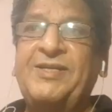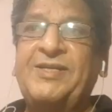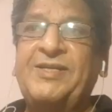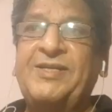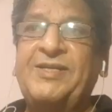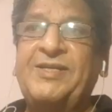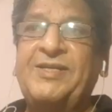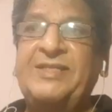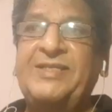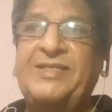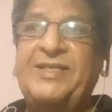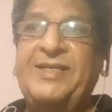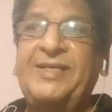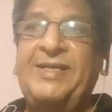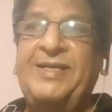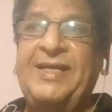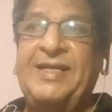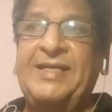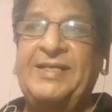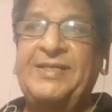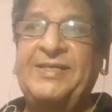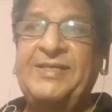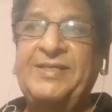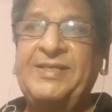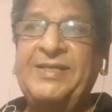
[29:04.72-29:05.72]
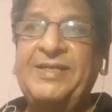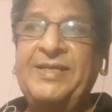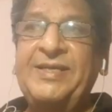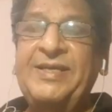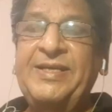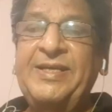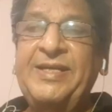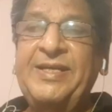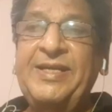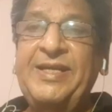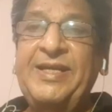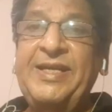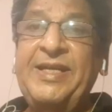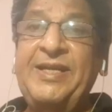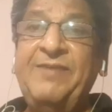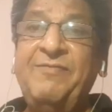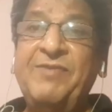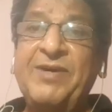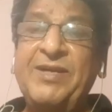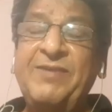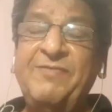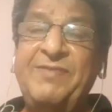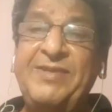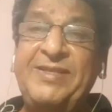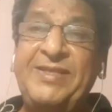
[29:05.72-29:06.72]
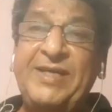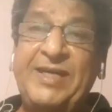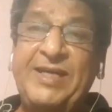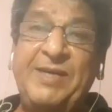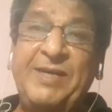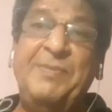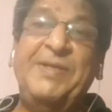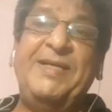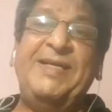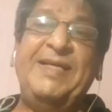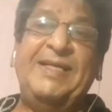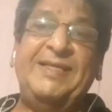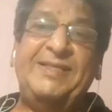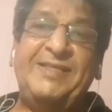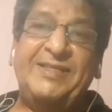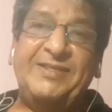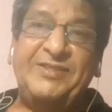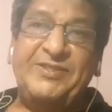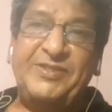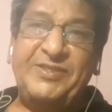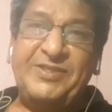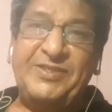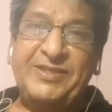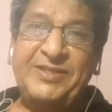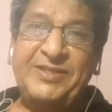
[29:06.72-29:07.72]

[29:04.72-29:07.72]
transcendence, even with the limitations.